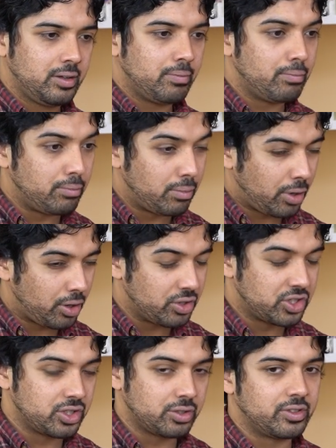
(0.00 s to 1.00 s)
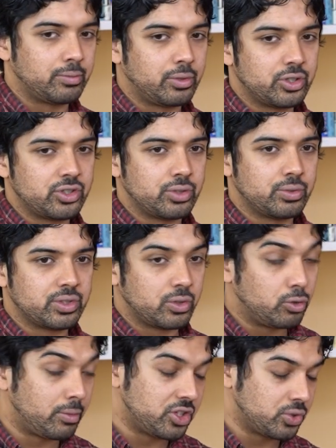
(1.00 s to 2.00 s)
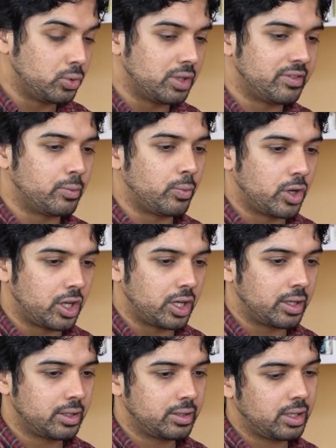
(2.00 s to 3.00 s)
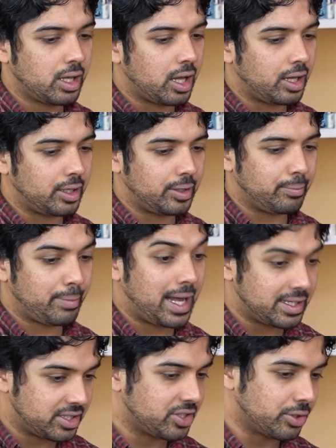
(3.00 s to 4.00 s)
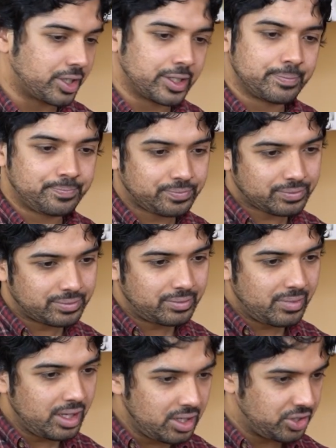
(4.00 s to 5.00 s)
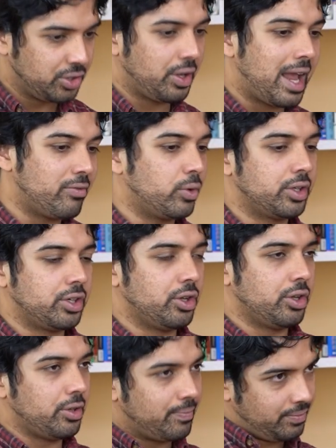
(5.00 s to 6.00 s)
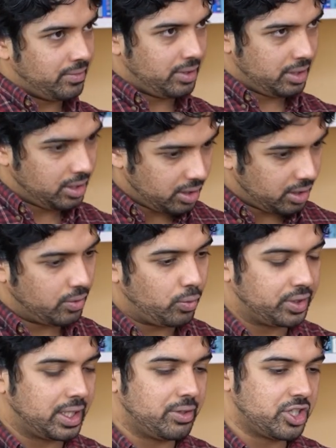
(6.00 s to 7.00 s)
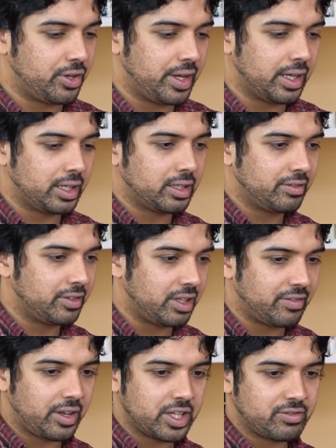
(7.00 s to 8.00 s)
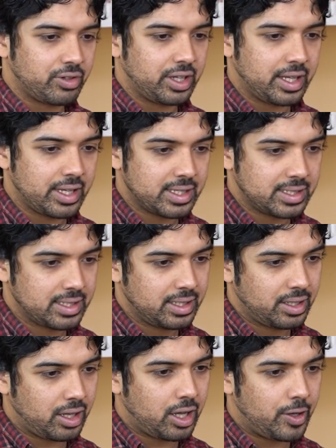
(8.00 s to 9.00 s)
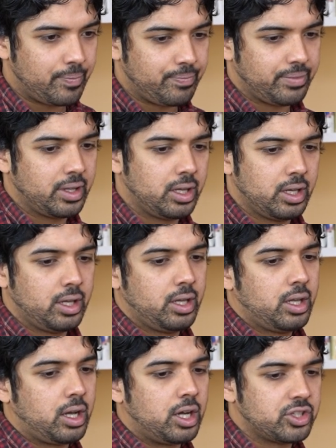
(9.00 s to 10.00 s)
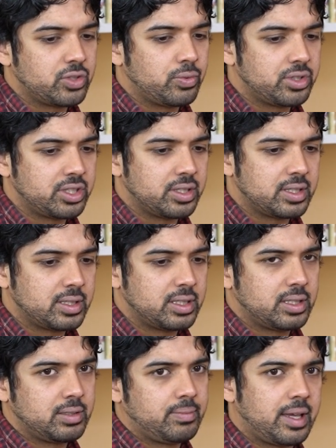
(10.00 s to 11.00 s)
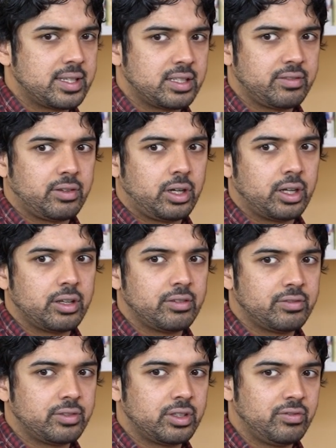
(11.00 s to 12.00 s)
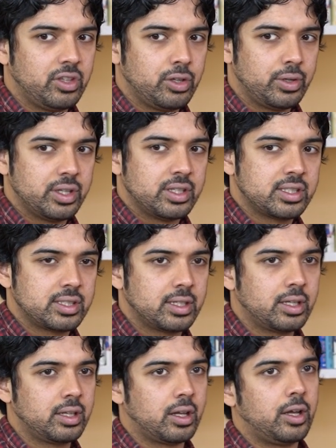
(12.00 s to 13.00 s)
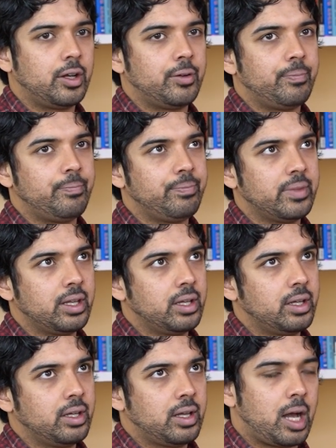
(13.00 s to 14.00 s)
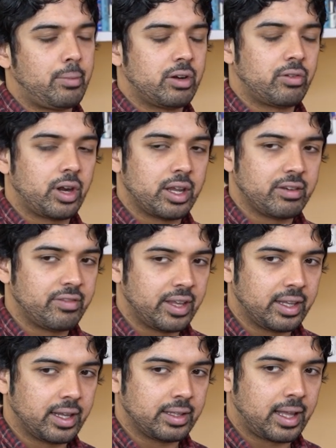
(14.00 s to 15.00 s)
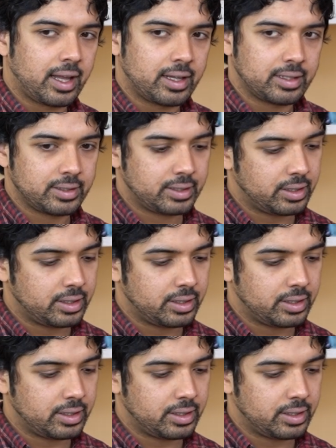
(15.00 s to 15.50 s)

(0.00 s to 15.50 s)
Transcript: most of the modules, almost all of them, were mandatory. So everyone knew what they were doing for the first 3 years. I just wanted to specify for the viewers, am I right in thinking that